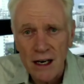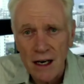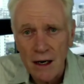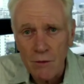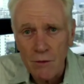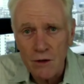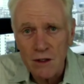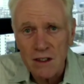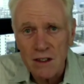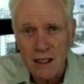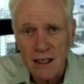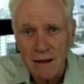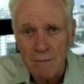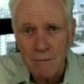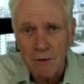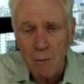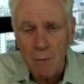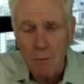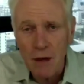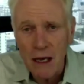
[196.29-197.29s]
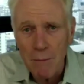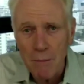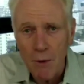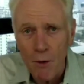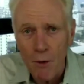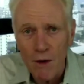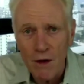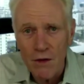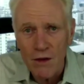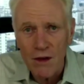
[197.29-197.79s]
And it was the, the
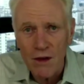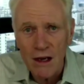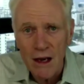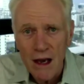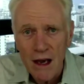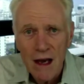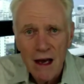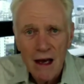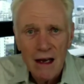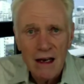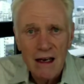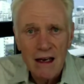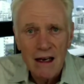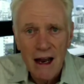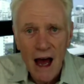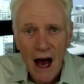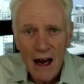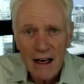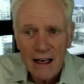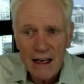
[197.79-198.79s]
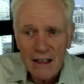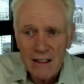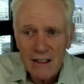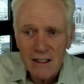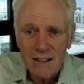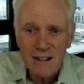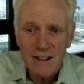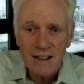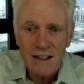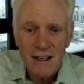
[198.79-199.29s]
people with the
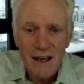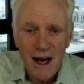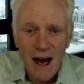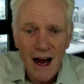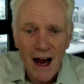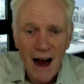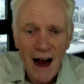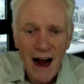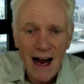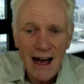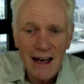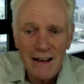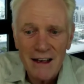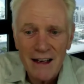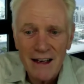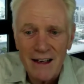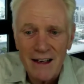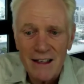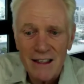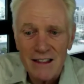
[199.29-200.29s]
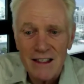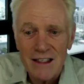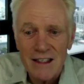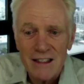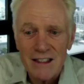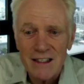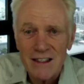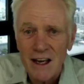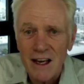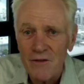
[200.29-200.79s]
nuttiest uh, ideas, that
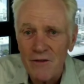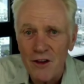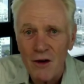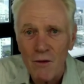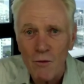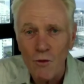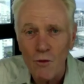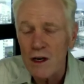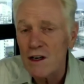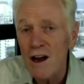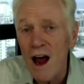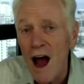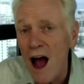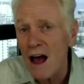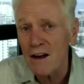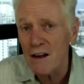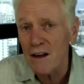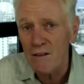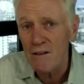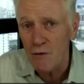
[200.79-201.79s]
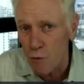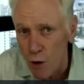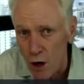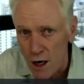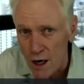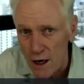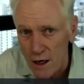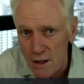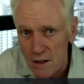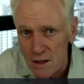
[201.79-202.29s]
stuff that would not have
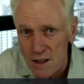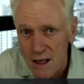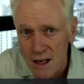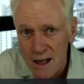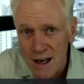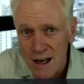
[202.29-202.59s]
worked